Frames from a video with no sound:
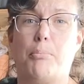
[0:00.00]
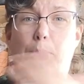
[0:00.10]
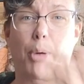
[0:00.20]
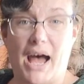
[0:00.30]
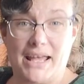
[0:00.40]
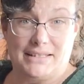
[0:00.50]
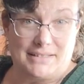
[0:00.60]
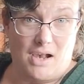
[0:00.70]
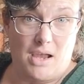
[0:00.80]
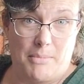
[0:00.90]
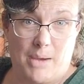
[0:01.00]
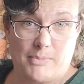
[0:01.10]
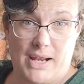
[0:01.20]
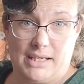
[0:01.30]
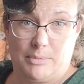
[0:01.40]
by the time I'm
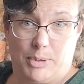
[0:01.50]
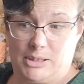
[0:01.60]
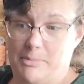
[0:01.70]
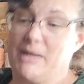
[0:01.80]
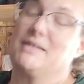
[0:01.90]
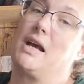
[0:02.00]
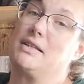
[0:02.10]
ready to put them outside.